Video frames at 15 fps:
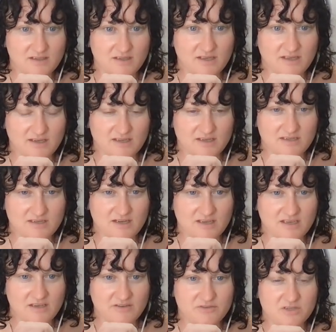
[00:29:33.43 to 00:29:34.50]
and a
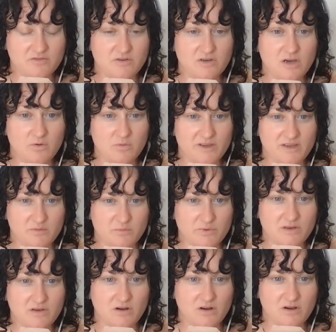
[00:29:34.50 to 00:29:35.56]
gift of knowing
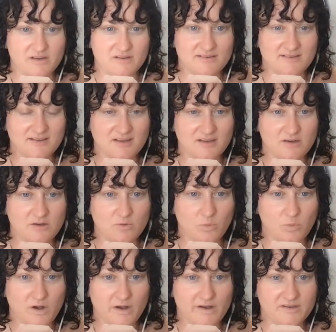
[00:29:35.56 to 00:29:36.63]
beyond
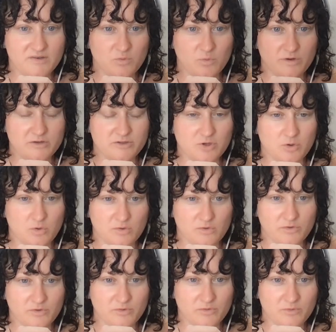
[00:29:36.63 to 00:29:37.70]
what we're
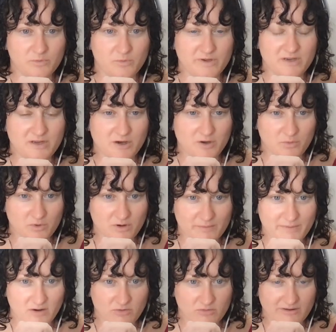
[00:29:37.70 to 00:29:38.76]
told we know
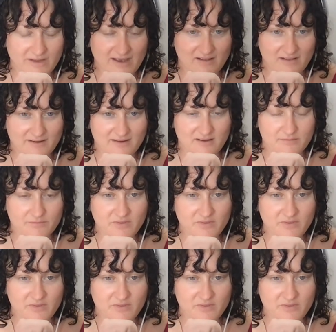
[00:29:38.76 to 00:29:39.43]
about reality.